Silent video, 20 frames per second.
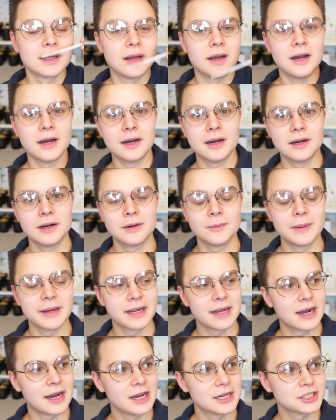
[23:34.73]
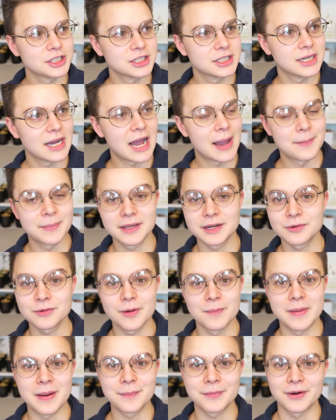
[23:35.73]
Oh my gosh, I'm gonna
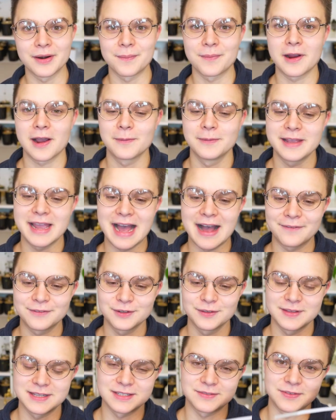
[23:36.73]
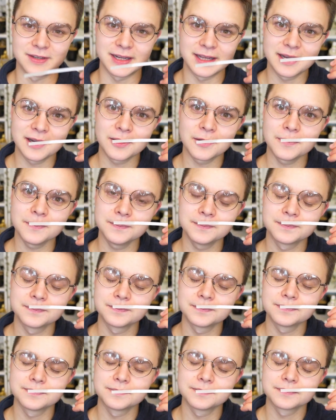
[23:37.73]
remember it probably after this video.
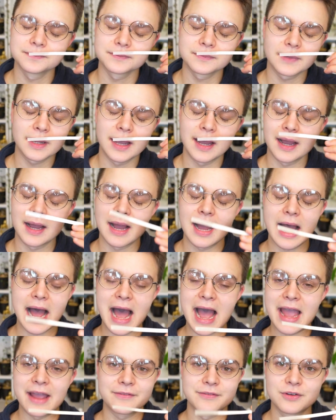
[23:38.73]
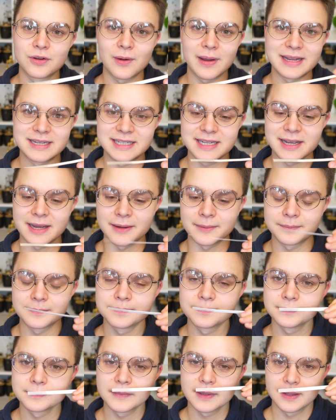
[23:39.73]
I have no idea.
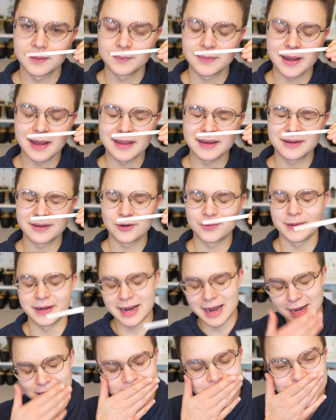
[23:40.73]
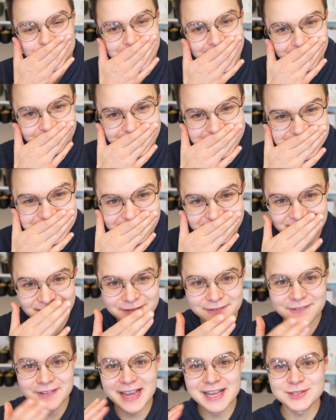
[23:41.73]
But, oh my god, I just whacked myself in the
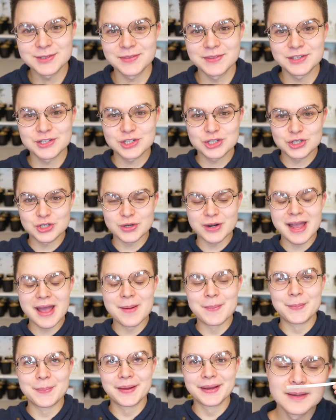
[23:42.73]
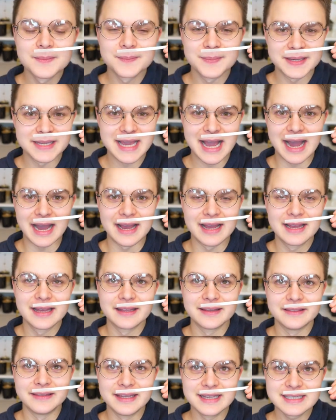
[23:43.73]
face with the strip. But yeah,
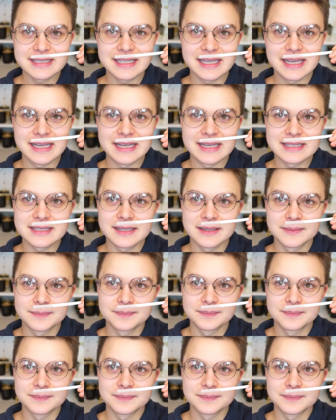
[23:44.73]
this is